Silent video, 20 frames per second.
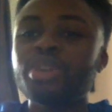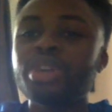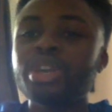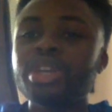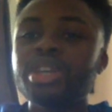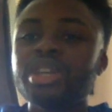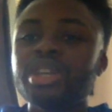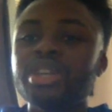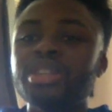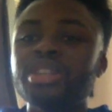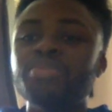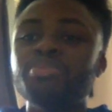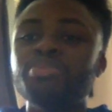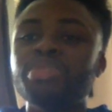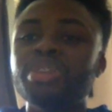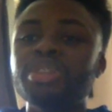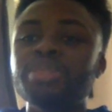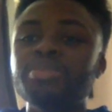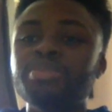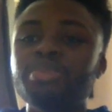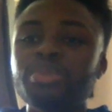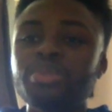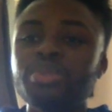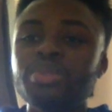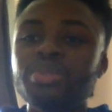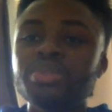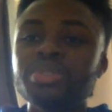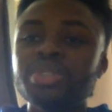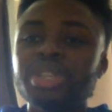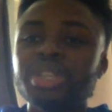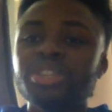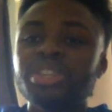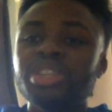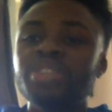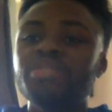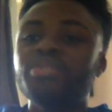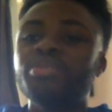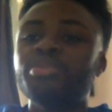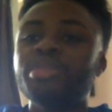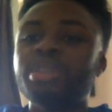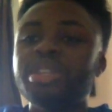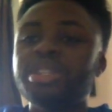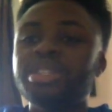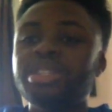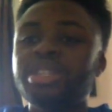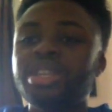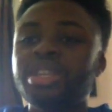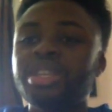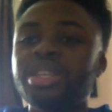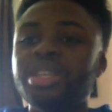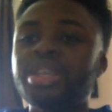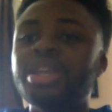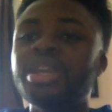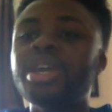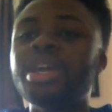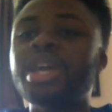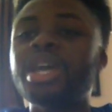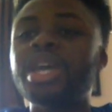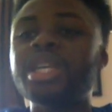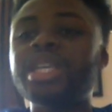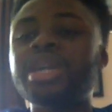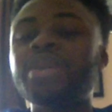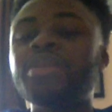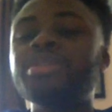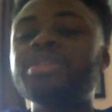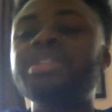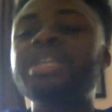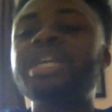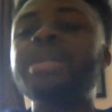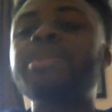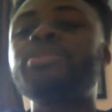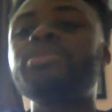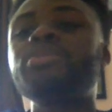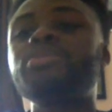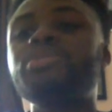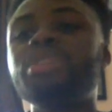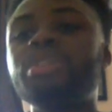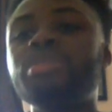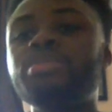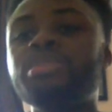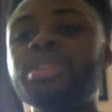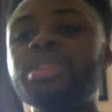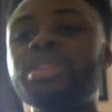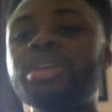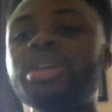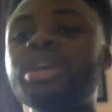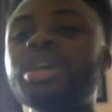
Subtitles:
where you can just press pause and change formation, and that was time consuming.